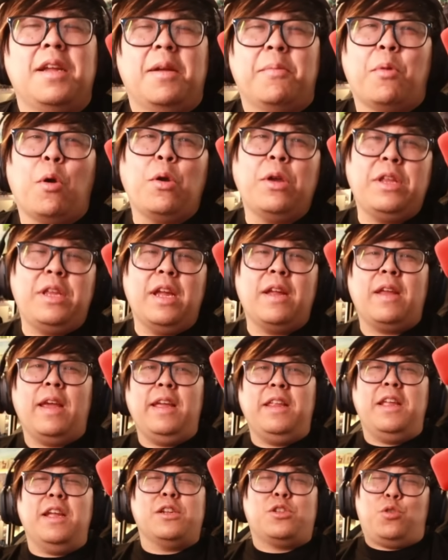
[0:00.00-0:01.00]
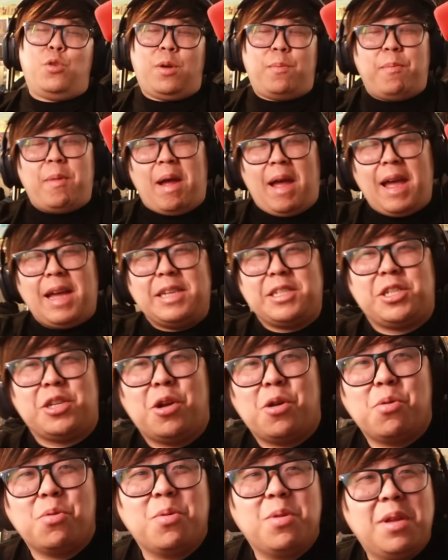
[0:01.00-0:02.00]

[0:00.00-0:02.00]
Bro, he did he did trick my ass though.